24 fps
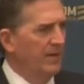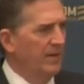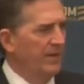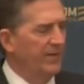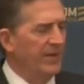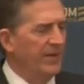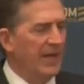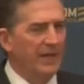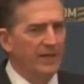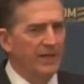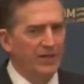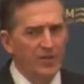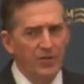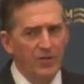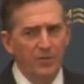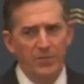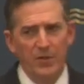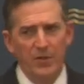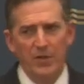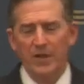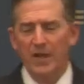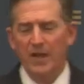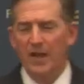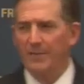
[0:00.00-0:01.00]
I've got a new
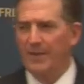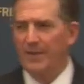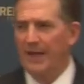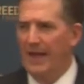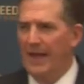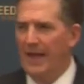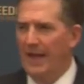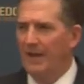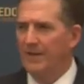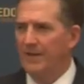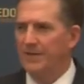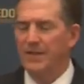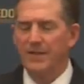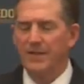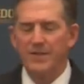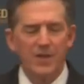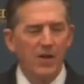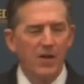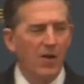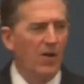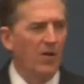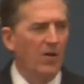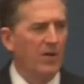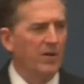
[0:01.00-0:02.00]
book coming out that's
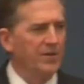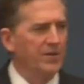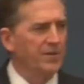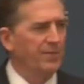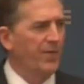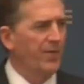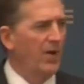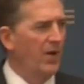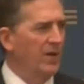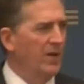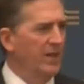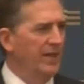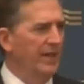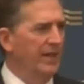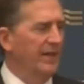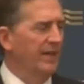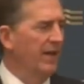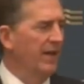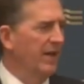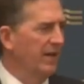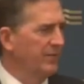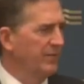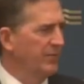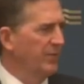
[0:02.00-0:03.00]
called Falling in
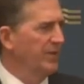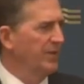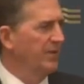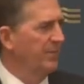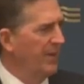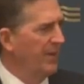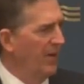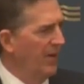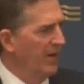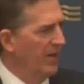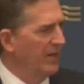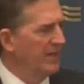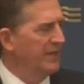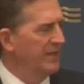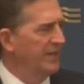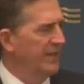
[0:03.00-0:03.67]
Love with America